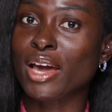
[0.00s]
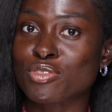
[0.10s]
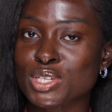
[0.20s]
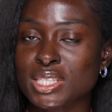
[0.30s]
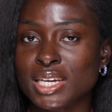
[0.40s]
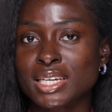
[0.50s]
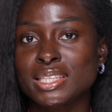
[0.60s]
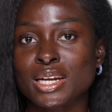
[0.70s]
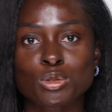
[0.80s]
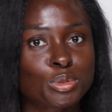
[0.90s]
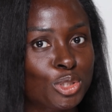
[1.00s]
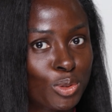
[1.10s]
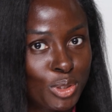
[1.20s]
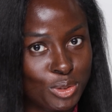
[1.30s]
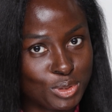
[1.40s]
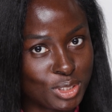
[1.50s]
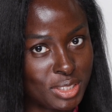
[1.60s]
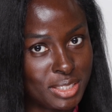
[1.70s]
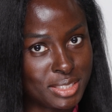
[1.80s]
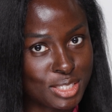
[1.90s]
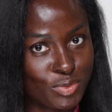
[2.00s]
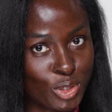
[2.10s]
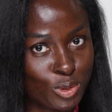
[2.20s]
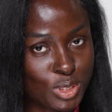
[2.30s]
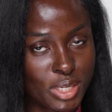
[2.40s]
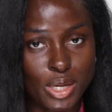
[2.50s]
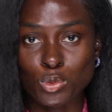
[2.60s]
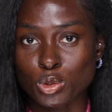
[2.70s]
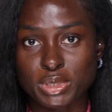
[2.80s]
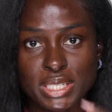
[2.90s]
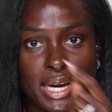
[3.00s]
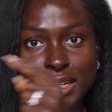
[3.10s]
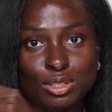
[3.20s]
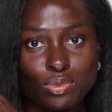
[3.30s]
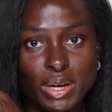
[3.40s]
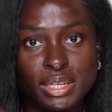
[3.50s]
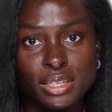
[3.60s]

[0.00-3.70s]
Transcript: Everything that I will be showing you to in this video today will be tagged right